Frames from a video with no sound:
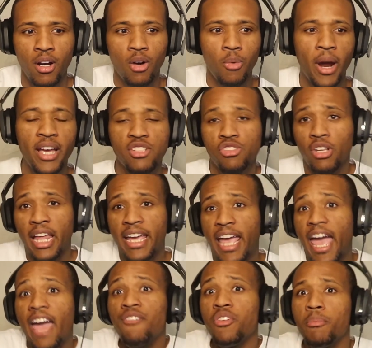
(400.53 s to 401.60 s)
right? So like
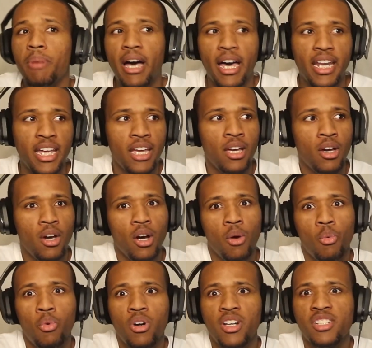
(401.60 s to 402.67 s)
everybody
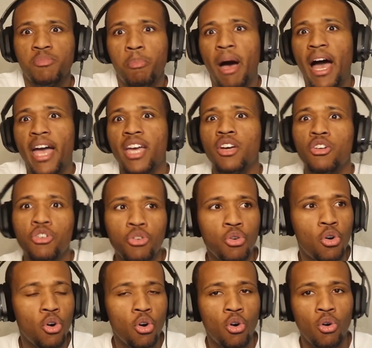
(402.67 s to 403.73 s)
was buying
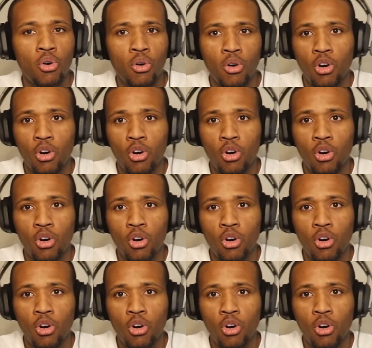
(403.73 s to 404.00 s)
Google